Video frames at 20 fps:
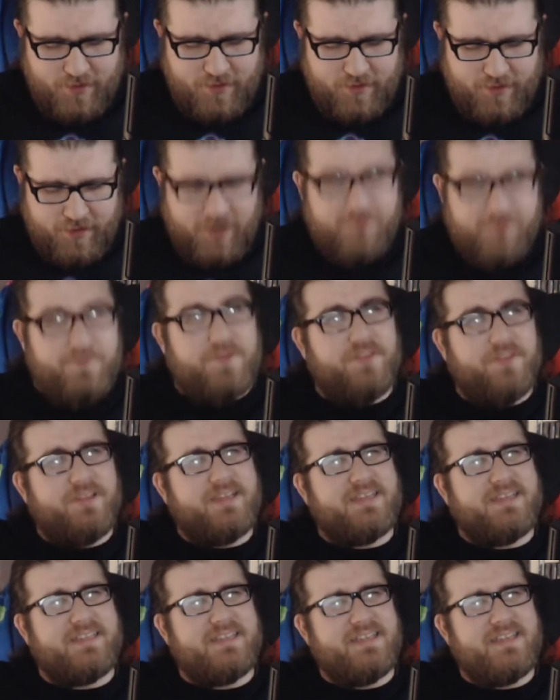I feel like
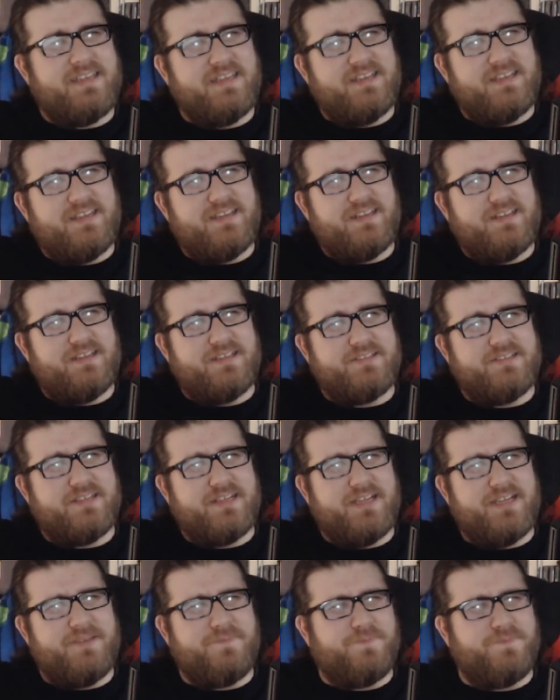it's like
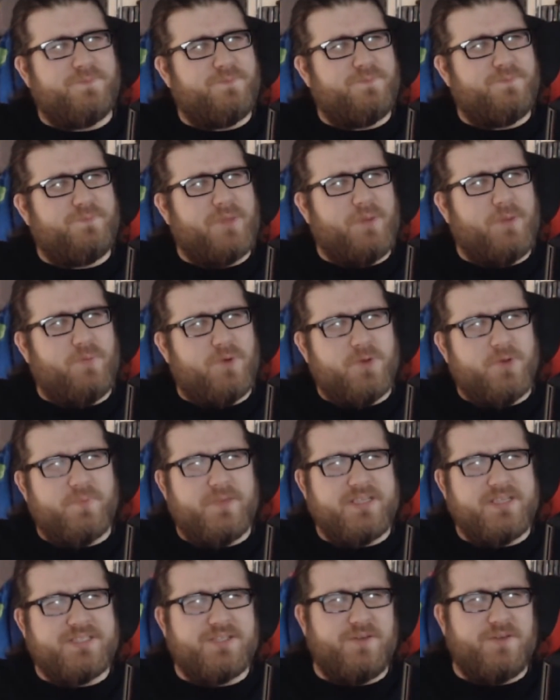I worked
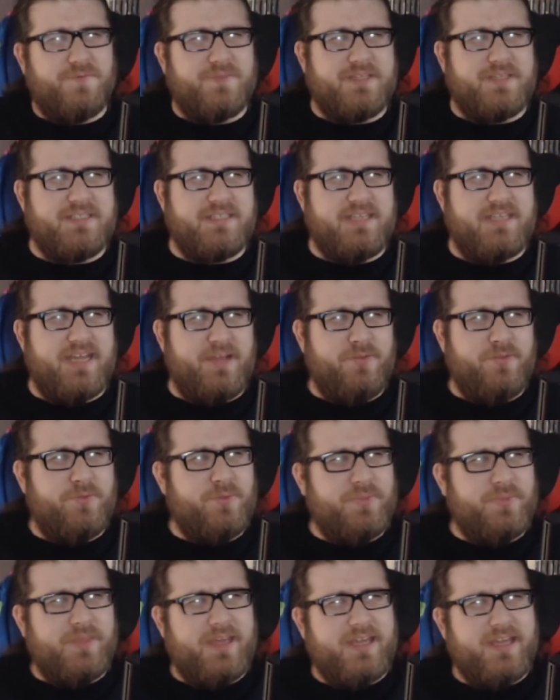myself to death
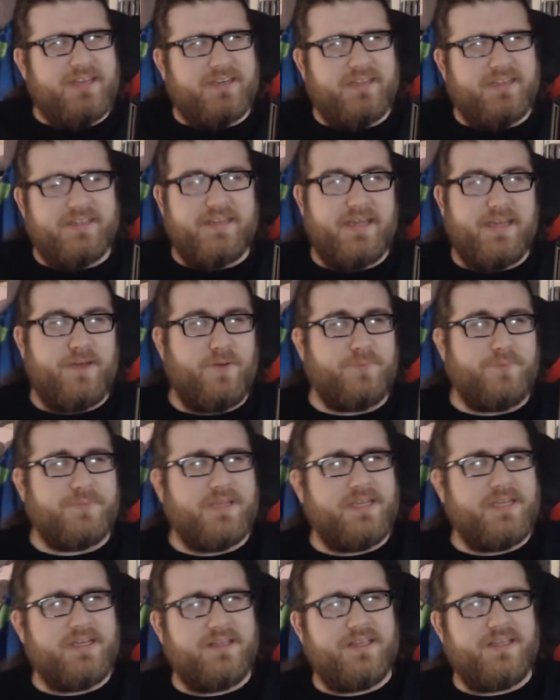with that, and now I'm
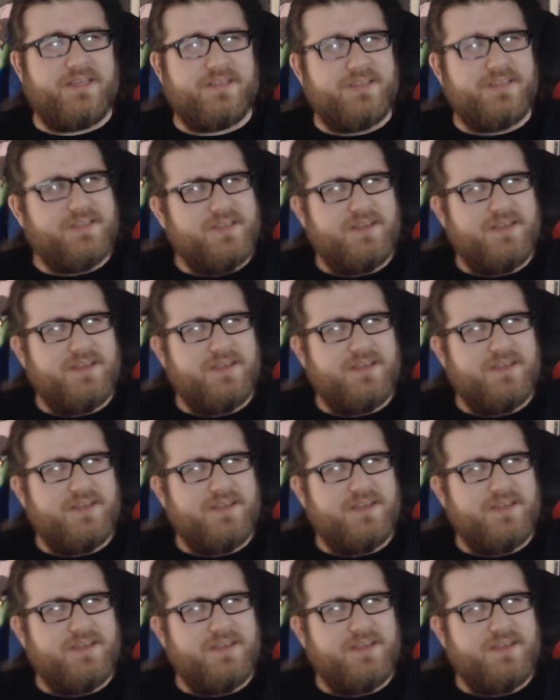kind of like,